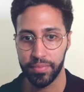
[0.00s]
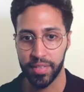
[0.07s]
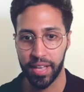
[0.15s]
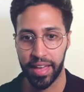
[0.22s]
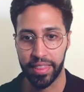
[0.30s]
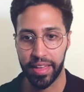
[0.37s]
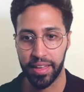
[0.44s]

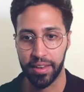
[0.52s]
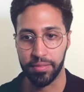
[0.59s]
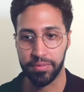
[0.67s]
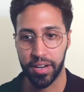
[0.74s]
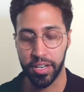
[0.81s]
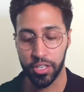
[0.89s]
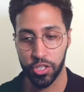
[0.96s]
And then
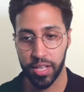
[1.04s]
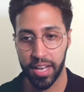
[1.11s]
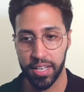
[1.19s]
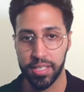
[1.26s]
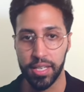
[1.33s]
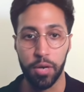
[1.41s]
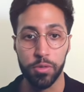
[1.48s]

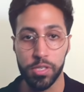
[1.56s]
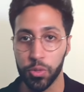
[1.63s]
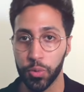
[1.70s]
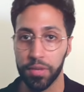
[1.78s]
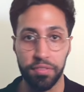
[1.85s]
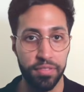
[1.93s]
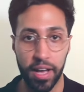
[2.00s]
functionality, I would still
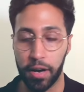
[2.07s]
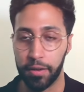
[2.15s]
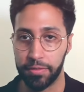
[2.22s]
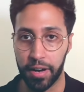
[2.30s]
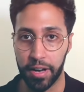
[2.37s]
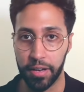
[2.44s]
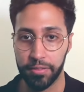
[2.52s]
give it 5 out of
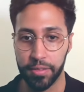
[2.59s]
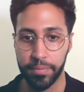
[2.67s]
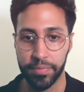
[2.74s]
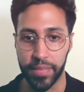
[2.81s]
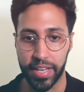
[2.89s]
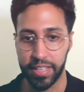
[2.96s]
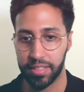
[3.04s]
5.
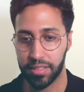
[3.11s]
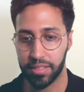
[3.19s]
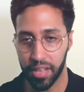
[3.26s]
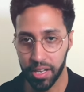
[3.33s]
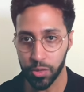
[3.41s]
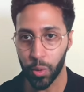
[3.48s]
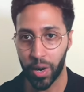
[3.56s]
Like it
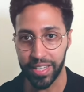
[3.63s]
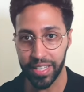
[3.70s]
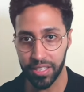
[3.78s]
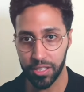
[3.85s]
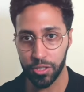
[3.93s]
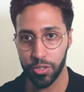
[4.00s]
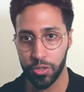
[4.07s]
does what I need
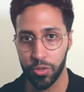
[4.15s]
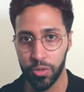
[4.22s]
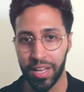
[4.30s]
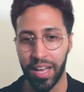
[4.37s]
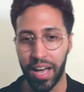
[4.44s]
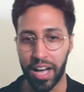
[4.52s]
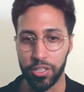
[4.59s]
it to do.
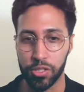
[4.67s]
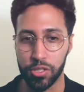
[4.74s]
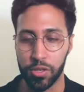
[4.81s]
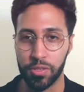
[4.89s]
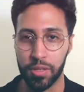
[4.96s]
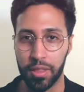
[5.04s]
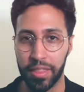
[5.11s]
I just
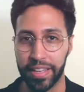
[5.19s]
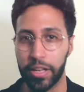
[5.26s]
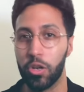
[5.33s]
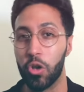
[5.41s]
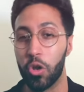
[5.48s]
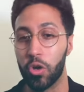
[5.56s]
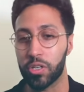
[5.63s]
don't think it
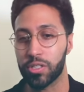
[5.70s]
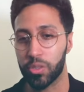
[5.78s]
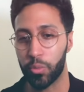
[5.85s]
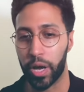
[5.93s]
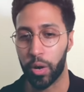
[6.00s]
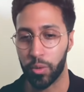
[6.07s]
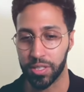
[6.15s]
looks the
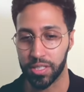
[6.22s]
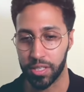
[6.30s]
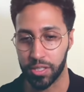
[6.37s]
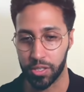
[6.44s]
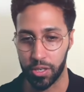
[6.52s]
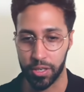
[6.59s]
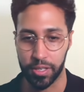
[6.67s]
way I want it
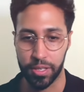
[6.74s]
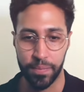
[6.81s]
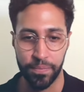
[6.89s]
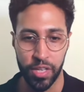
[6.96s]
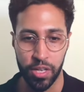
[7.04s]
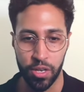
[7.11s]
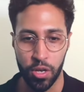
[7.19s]
to look.
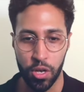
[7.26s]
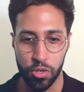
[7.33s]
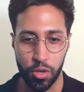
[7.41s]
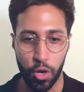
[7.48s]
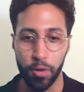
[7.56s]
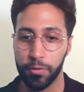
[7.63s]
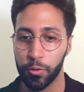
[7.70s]

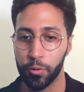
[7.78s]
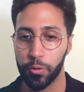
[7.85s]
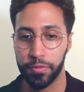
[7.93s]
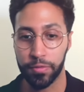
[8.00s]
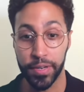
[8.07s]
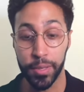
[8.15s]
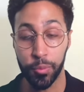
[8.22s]
So overall,
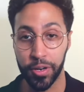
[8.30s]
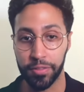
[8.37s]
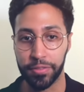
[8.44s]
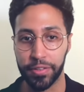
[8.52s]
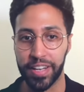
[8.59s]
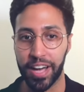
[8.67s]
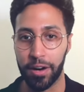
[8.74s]

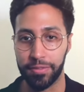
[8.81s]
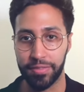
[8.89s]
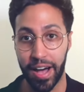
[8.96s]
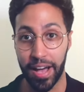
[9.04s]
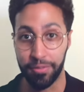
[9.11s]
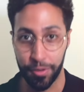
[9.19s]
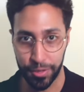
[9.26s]
3.3 out of
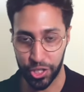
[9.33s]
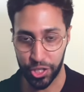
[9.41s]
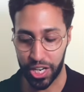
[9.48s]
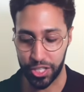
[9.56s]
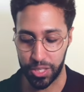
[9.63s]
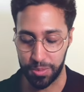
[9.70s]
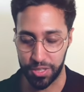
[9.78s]
5 for
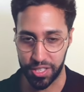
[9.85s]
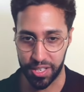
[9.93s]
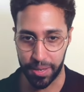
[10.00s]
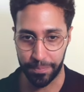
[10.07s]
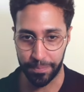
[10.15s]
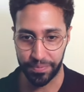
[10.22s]
ChatGPT.